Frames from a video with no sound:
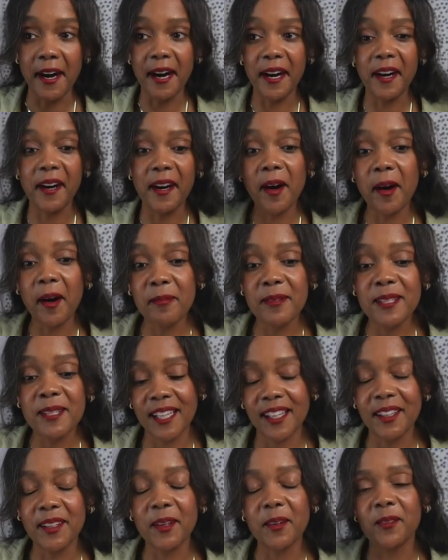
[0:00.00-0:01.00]
Um,
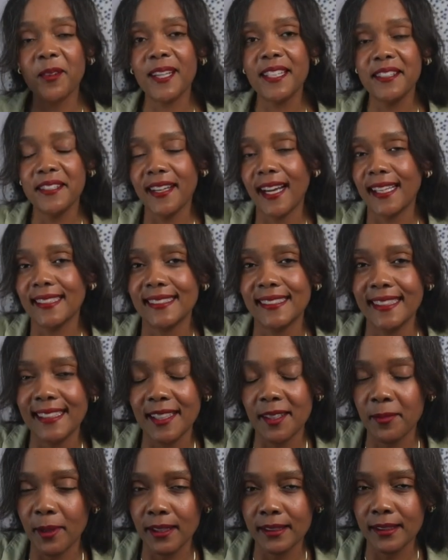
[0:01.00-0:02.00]
so what do you guys
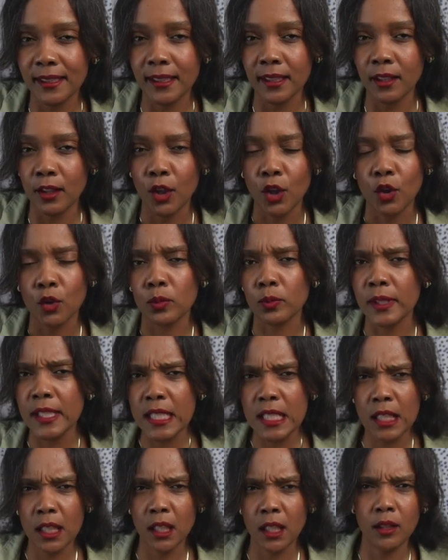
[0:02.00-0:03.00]
think about the
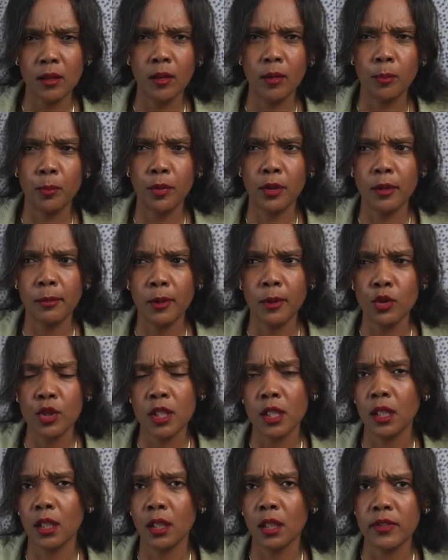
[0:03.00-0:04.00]
recent
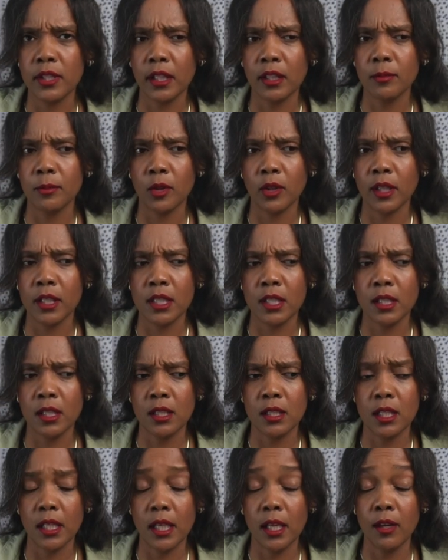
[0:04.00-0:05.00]
promotion of second
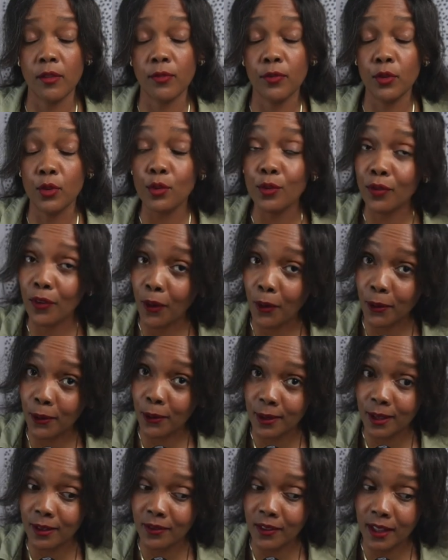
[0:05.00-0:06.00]
mortgages, if you've
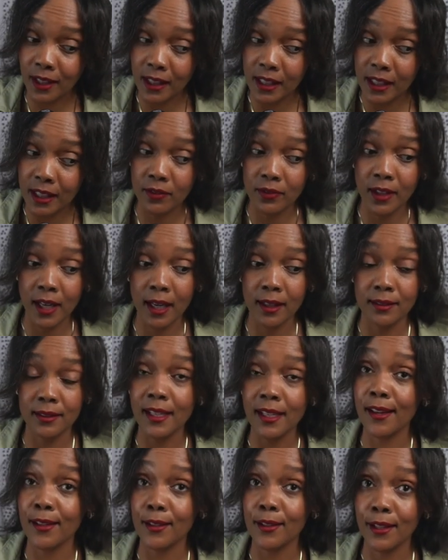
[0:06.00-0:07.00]
heard of it, if not,
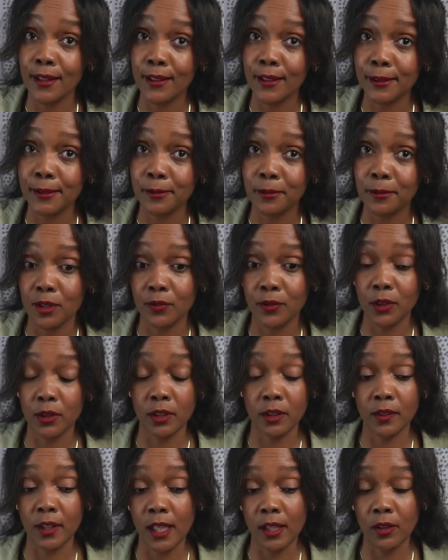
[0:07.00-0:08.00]
now you know, was
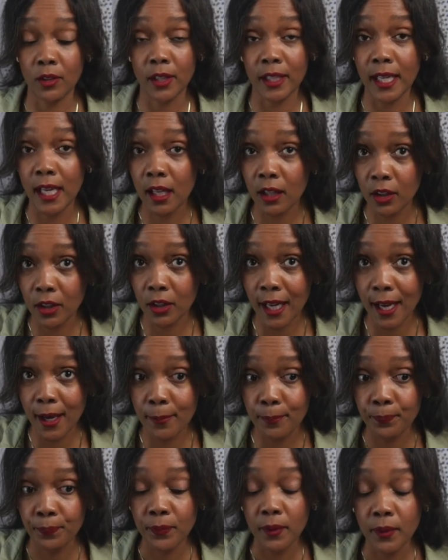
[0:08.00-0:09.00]
floating around on the
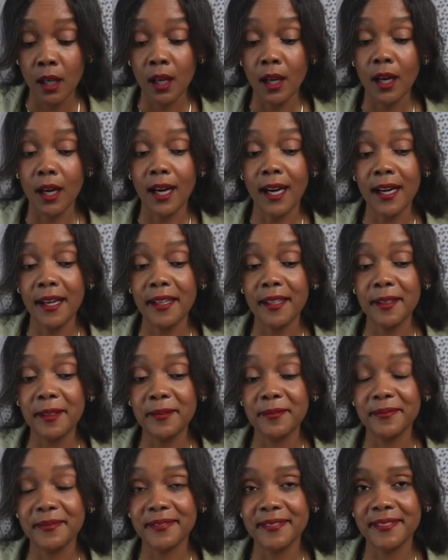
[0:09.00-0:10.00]
internet.
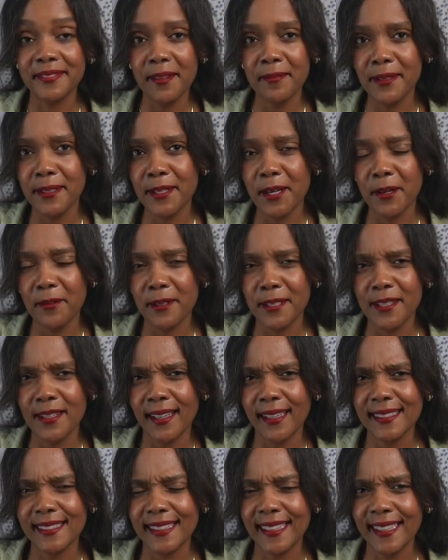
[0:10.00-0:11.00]
Um, let me know what you
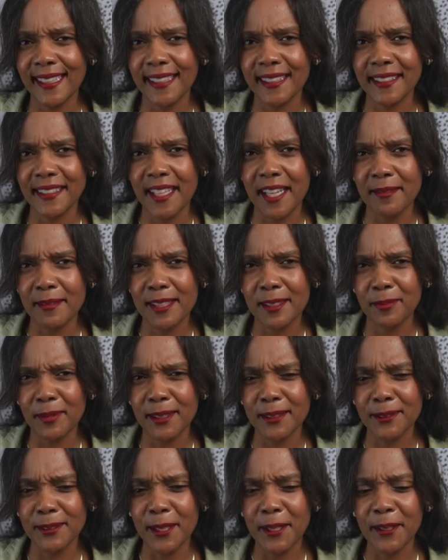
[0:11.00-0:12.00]
guys think in the comments
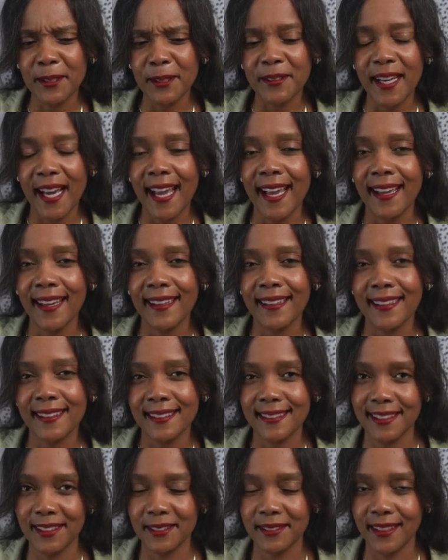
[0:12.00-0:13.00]
below, and
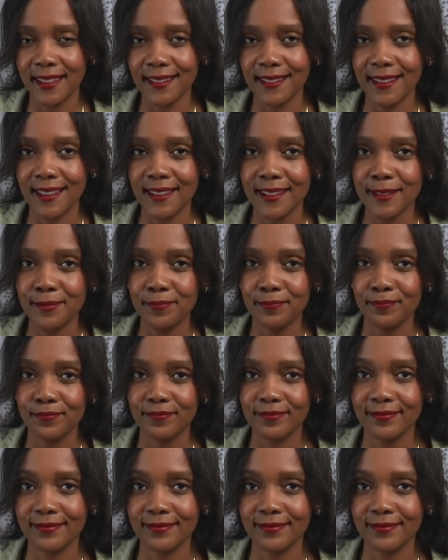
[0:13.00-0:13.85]
until next time.